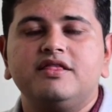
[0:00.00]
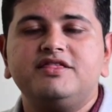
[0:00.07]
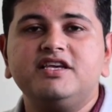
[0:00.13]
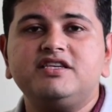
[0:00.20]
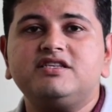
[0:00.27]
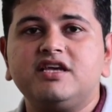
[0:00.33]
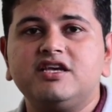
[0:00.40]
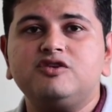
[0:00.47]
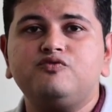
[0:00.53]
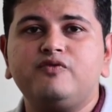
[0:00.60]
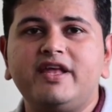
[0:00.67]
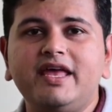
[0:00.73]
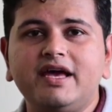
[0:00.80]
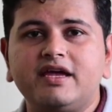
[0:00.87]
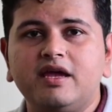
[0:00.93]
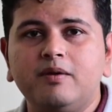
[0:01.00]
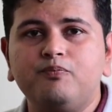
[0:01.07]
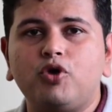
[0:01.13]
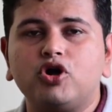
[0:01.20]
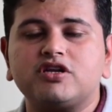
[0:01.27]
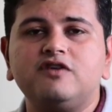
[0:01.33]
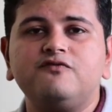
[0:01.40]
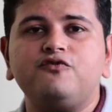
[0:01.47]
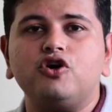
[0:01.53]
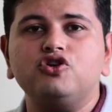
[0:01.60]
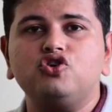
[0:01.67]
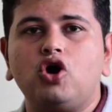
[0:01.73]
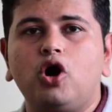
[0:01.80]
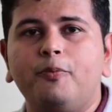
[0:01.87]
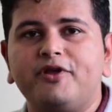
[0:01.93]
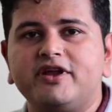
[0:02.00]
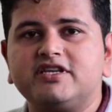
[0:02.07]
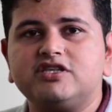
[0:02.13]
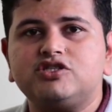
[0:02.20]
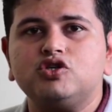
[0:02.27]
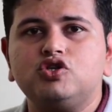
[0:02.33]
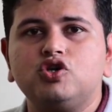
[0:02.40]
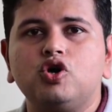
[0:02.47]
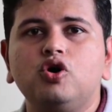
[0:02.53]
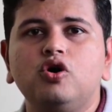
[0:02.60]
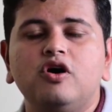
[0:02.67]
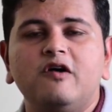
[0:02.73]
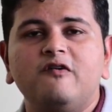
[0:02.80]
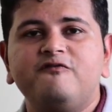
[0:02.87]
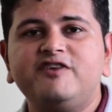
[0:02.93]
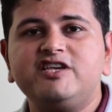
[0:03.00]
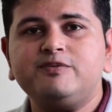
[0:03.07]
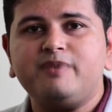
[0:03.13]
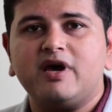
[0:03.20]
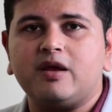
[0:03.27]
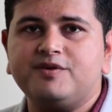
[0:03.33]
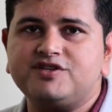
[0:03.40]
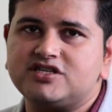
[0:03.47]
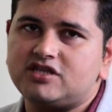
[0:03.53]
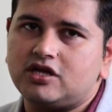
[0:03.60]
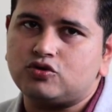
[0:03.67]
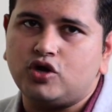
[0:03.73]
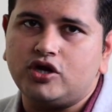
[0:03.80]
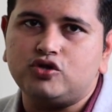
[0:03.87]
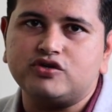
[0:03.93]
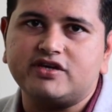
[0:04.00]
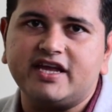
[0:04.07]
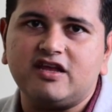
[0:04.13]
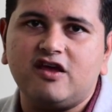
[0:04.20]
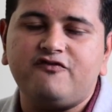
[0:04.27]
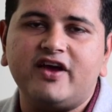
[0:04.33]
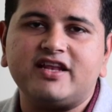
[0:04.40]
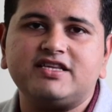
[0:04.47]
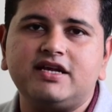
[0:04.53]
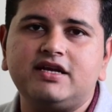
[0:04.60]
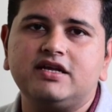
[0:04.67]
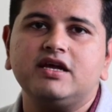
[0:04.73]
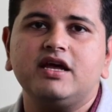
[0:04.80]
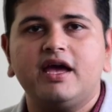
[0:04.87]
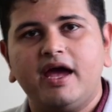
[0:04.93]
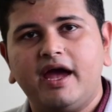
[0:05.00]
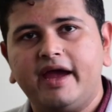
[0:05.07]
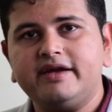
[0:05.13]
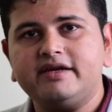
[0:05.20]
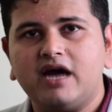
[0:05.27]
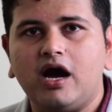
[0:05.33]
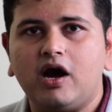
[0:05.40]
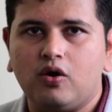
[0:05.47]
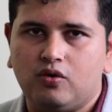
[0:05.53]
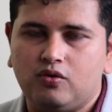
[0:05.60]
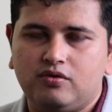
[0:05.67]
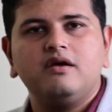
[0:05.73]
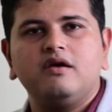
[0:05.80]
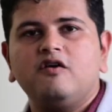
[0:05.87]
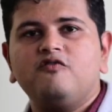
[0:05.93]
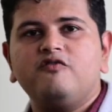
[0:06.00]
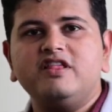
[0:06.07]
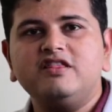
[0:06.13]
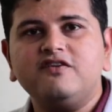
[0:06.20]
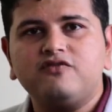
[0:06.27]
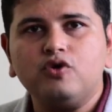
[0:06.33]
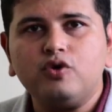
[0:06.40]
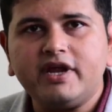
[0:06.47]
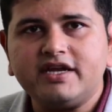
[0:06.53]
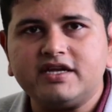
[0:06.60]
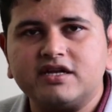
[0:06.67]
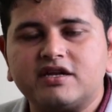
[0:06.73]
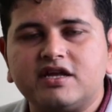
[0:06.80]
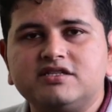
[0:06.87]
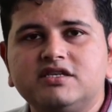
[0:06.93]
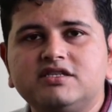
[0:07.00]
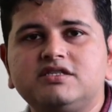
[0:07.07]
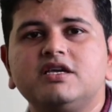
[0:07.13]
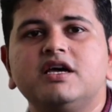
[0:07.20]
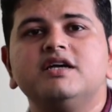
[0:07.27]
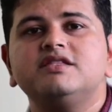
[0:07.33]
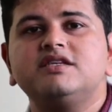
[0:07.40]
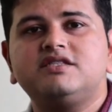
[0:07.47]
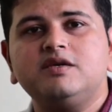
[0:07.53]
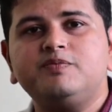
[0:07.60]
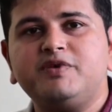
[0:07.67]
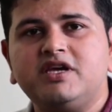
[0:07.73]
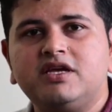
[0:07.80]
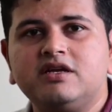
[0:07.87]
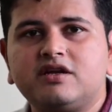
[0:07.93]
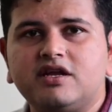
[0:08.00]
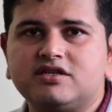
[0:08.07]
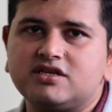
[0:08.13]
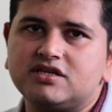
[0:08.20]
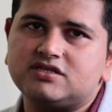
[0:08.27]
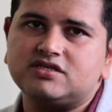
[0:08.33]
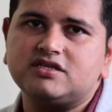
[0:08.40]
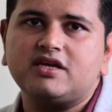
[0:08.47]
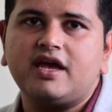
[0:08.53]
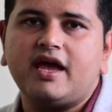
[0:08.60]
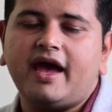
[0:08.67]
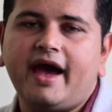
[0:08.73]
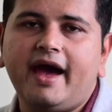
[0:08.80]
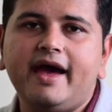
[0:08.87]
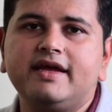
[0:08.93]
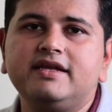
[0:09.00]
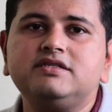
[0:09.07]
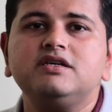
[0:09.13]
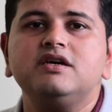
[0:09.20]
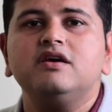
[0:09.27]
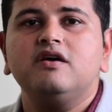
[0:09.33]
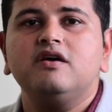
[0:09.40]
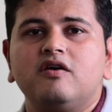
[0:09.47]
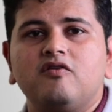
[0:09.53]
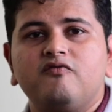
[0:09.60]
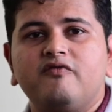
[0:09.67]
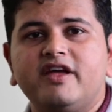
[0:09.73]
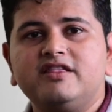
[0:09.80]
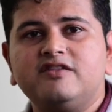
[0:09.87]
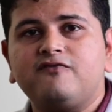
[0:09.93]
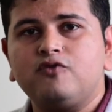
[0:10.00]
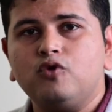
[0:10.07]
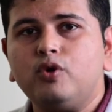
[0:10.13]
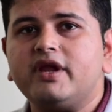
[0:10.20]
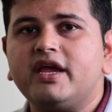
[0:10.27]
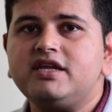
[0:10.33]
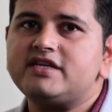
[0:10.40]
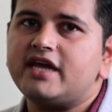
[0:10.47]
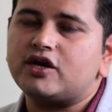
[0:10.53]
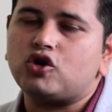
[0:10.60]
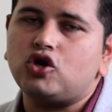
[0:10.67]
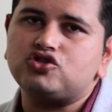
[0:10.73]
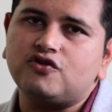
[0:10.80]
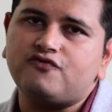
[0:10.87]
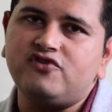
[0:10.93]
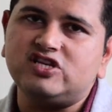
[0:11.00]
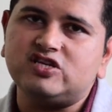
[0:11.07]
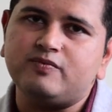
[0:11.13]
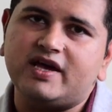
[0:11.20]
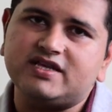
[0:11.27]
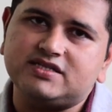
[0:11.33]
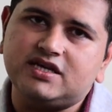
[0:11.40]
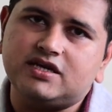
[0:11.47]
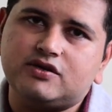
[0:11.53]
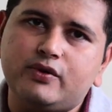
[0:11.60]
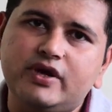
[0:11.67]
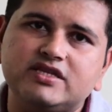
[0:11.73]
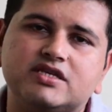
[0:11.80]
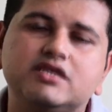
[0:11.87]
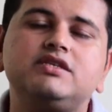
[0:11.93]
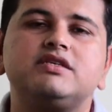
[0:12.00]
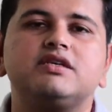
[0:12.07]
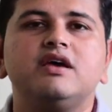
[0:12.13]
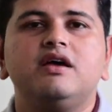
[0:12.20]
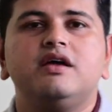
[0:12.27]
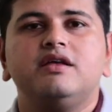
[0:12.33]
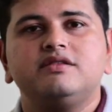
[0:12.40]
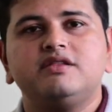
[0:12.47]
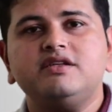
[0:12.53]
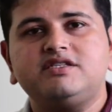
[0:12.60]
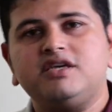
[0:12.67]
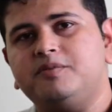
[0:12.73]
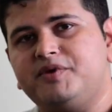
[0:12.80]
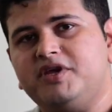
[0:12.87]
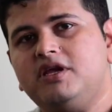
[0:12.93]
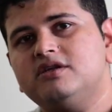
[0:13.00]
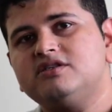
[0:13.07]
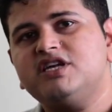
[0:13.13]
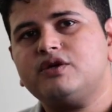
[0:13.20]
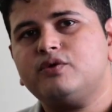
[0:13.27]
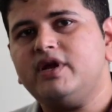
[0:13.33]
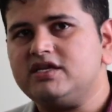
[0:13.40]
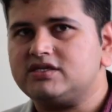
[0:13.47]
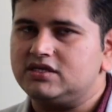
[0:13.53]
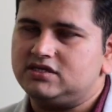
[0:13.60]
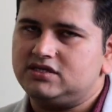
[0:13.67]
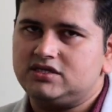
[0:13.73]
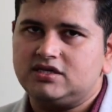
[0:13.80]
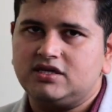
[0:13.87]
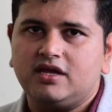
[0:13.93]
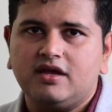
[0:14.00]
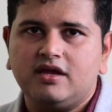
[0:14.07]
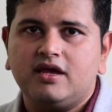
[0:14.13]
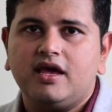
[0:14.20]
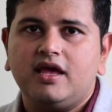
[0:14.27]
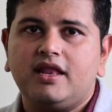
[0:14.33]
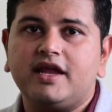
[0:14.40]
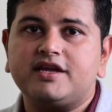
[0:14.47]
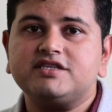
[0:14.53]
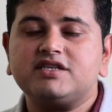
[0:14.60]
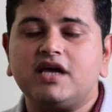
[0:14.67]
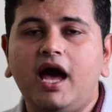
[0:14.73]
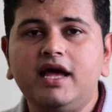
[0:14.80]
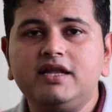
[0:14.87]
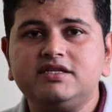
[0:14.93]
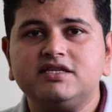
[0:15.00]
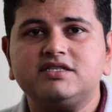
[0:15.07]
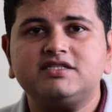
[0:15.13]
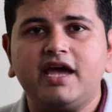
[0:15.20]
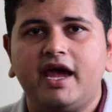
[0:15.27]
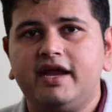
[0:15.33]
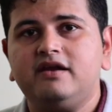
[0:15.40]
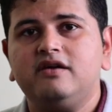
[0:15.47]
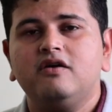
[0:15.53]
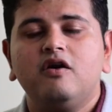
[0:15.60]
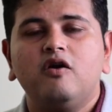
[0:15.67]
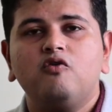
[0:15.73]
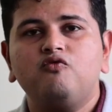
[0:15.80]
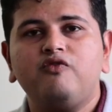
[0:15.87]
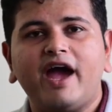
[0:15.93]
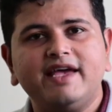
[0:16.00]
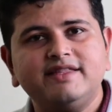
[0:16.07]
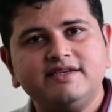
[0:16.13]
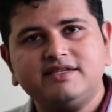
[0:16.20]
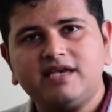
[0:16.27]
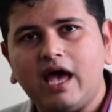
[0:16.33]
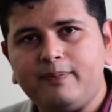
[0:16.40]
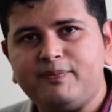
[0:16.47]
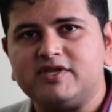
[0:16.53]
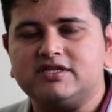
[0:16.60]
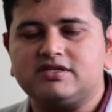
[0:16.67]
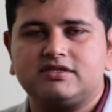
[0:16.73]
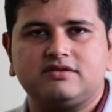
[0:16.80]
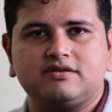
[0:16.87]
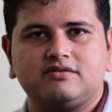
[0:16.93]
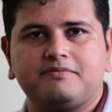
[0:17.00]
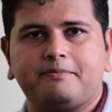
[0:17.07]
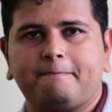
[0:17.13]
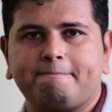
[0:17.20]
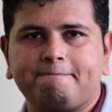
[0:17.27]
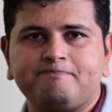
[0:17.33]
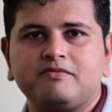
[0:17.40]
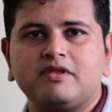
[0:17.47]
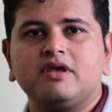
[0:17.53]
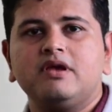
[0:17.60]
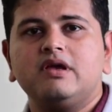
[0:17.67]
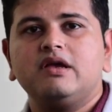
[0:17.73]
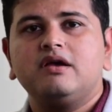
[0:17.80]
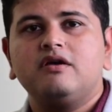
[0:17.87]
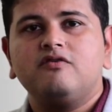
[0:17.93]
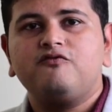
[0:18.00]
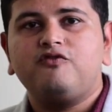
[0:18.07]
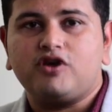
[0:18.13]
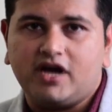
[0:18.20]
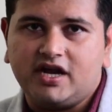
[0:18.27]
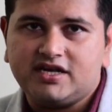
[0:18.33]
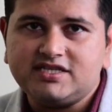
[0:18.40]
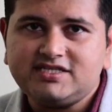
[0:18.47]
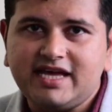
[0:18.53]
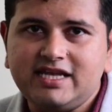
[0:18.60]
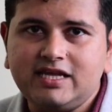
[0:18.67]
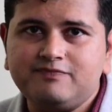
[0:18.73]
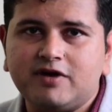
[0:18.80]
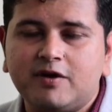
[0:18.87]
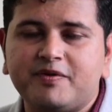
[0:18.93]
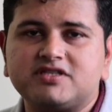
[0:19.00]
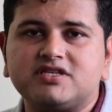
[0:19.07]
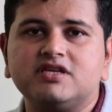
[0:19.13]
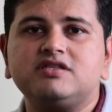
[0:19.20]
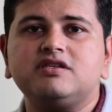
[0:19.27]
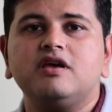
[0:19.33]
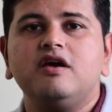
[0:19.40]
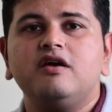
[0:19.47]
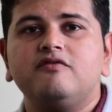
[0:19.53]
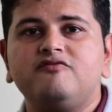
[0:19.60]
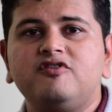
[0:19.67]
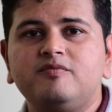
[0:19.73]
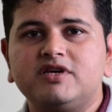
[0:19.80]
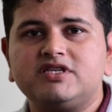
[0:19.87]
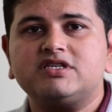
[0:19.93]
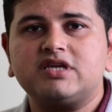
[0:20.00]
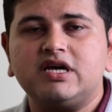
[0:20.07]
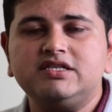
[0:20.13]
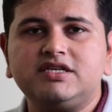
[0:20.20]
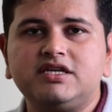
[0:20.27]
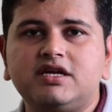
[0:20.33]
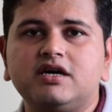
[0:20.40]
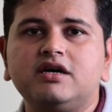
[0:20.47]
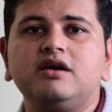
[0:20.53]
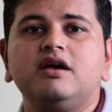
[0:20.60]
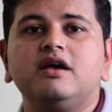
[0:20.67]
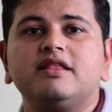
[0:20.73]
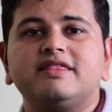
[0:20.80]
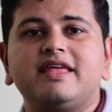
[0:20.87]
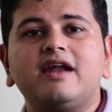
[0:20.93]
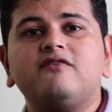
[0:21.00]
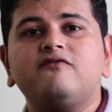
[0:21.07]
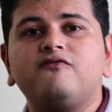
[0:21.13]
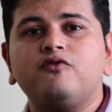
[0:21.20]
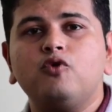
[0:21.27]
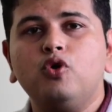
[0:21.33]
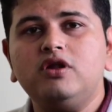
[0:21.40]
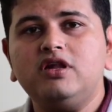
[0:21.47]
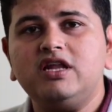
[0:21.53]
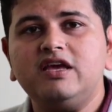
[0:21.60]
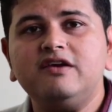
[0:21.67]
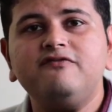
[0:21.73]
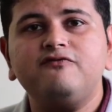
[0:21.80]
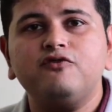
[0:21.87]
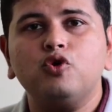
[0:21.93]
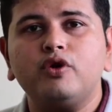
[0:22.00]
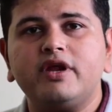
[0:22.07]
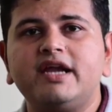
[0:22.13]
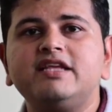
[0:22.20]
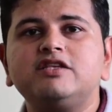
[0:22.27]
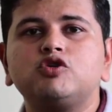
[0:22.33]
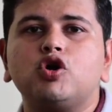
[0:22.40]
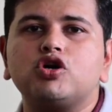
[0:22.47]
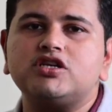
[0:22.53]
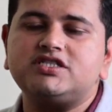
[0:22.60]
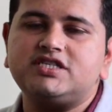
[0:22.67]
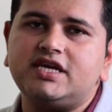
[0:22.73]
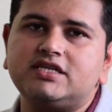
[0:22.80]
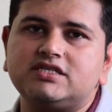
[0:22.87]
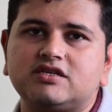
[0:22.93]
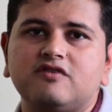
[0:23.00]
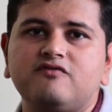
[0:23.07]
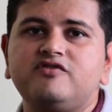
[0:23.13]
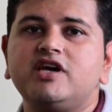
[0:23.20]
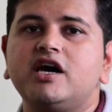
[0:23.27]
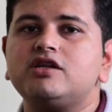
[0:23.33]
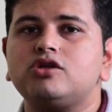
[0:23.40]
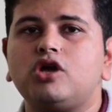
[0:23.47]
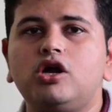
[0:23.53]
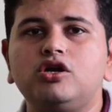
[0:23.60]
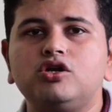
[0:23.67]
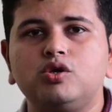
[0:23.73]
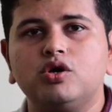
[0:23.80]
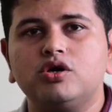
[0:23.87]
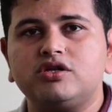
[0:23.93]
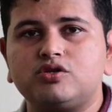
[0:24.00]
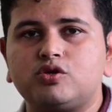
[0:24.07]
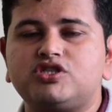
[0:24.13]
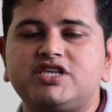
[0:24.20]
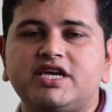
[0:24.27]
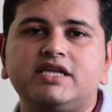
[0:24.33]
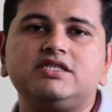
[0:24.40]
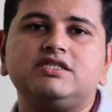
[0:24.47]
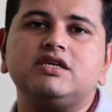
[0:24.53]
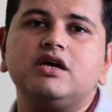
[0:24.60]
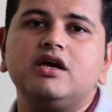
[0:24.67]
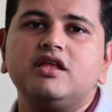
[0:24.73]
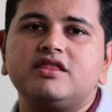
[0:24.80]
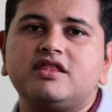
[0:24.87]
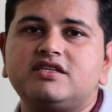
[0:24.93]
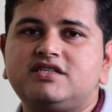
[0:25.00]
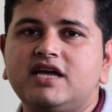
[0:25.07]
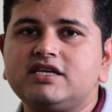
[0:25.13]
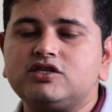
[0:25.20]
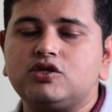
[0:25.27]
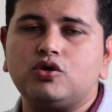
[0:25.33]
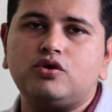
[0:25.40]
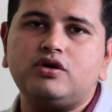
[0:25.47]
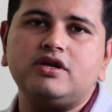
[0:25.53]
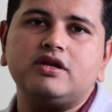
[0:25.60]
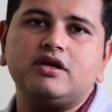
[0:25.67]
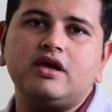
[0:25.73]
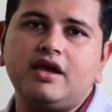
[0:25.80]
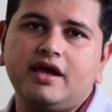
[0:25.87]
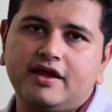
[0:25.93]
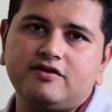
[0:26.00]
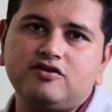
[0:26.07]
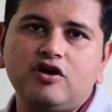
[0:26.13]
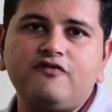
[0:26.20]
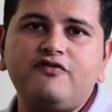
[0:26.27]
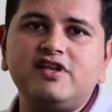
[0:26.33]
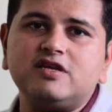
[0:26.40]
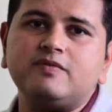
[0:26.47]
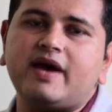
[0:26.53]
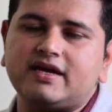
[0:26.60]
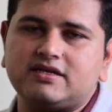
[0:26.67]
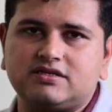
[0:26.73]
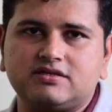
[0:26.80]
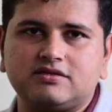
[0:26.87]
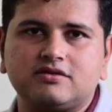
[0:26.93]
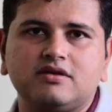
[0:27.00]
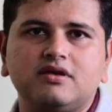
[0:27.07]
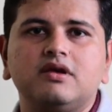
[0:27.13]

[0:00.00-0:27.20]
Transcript: This is very important for your operators to know which parameters are going to get affected and how. When the flow rate increases, the DP increases, and when the flow rate across your filter bag decreases, the DP decreases. Let us understand why this happens. For understanding purposes, we must consider that only flow rate is going to change. We are not going to change the dust load in your filter bags.